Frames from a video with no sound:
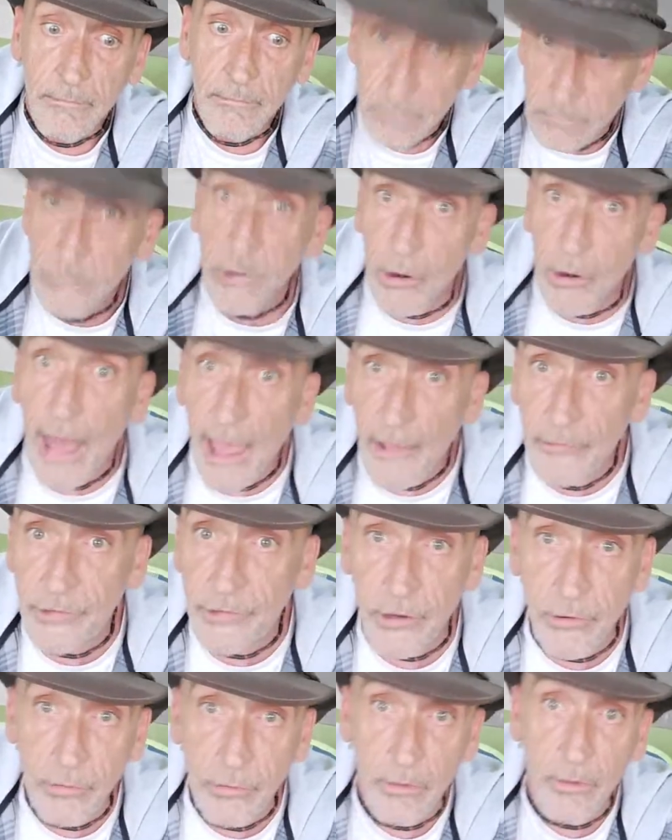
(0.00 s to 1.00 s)
You're allowed
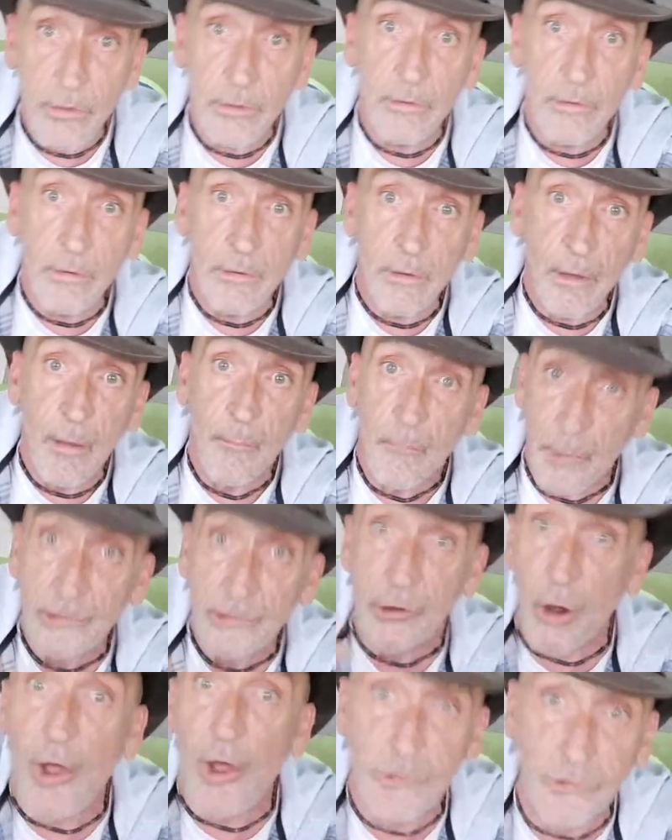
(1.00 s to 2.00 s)
to, but
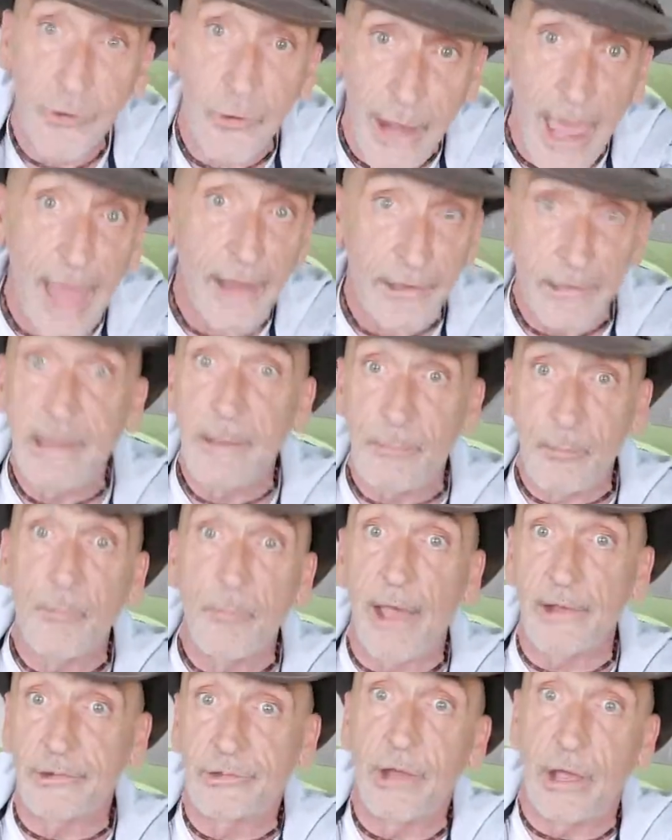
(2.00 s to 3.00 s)
you're also allowed to keep your
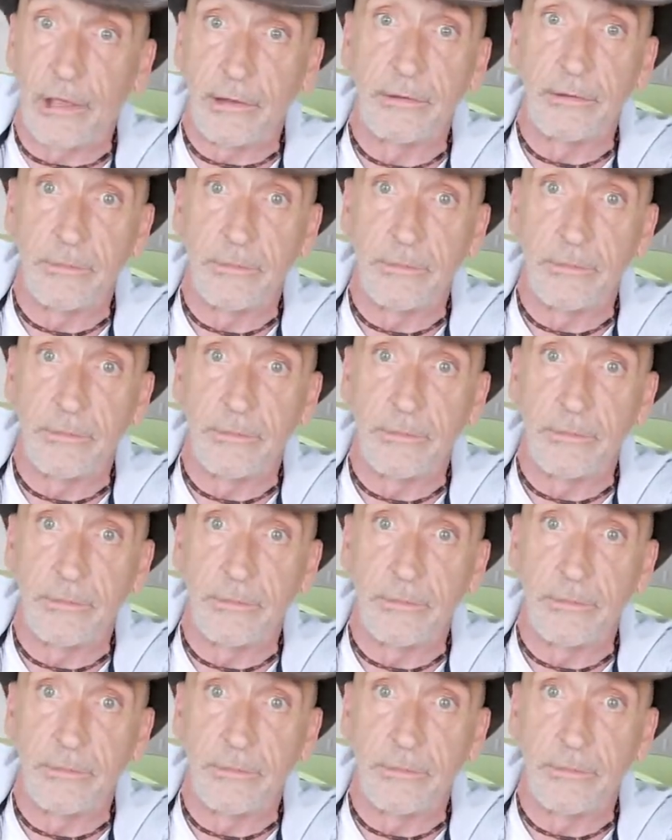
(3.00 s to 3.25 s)
mouth shut.